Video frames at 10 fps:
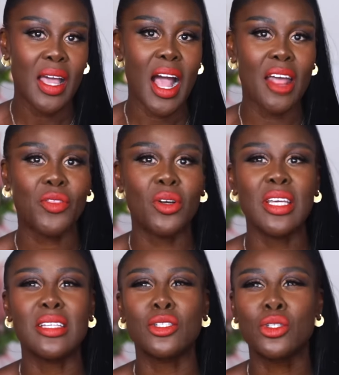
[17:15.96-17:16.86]
I thought
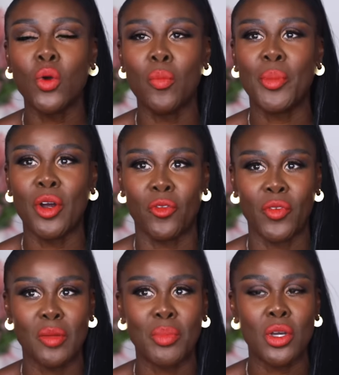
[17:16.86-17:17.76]
it's so
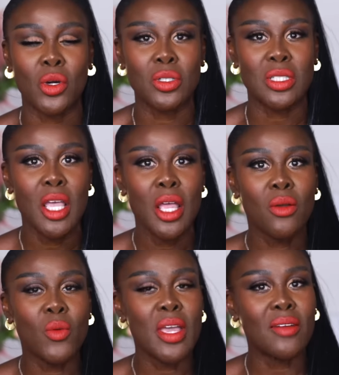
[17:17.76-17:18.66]
perfect because
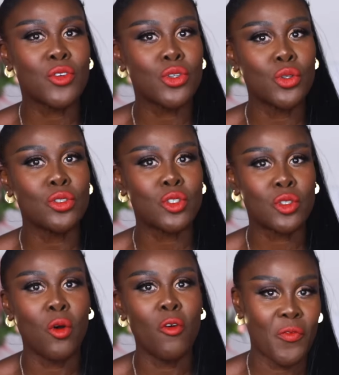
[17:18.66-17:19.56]
we have grown
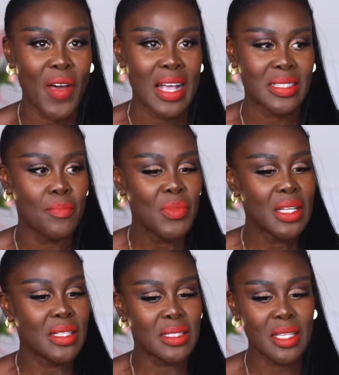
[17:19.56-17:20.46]
so fast
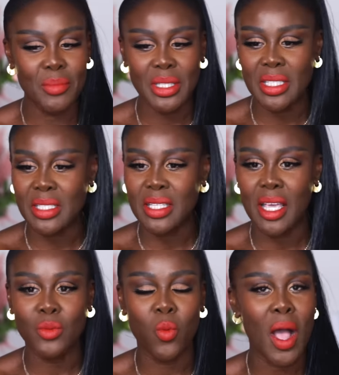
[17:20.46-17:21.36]
that somebody said,